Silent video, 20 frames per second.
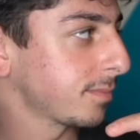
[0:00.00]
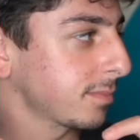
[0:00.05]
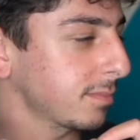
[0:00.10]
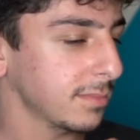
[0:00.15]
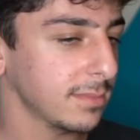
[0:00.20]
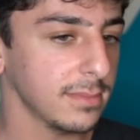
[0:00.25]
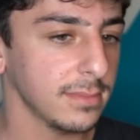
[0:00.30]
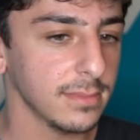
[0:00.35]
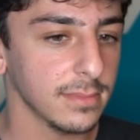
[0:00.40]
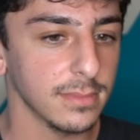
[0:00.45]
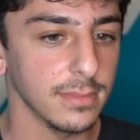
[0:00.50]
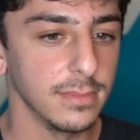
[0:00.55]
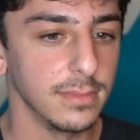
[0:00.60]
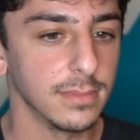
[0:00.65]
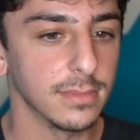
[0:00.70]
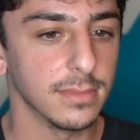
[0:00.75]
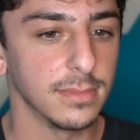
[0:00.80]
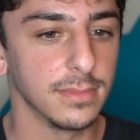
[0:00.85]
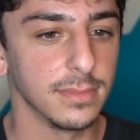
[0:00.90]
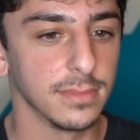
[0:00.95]

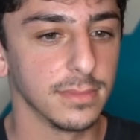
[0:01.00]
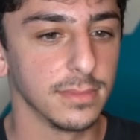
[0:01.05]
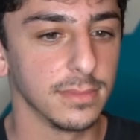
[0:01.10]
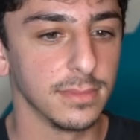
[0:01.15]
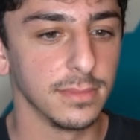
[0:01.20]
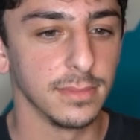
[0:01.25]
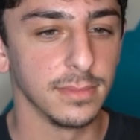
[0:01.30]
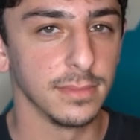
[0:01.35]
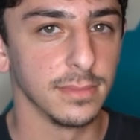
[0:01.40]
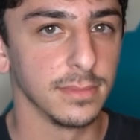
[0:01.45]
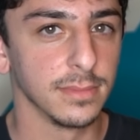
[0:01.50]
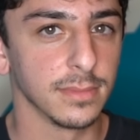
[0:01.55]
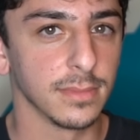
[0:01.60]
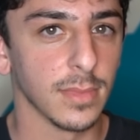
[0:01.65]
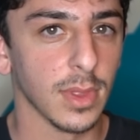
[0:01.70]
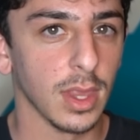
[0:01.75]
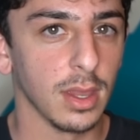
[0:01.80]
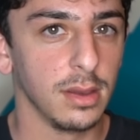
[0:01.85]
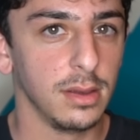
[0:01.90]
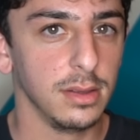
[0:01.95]

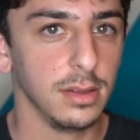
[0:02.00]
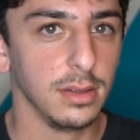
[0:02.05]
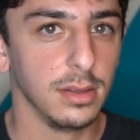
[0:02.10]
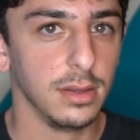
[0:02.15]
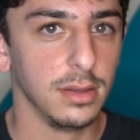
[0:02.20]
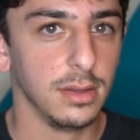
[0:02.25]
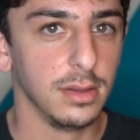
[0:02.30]
(not speaking)